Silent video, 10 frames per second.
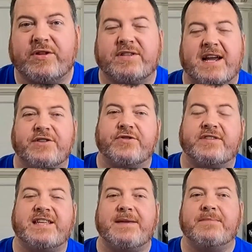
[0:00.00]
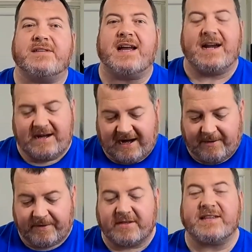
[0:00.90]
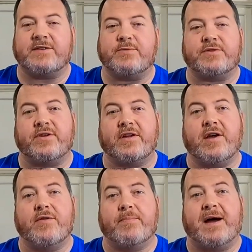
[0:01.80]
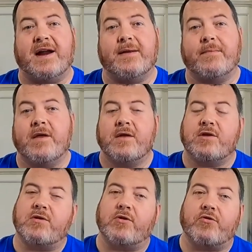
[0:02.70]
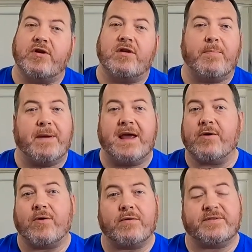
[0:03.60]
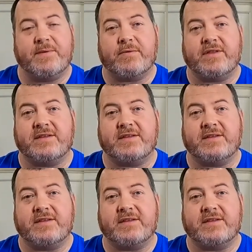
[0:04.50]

which side's your seam side down, because that's what's going to go to the bottom. You can grill, bake, or smoke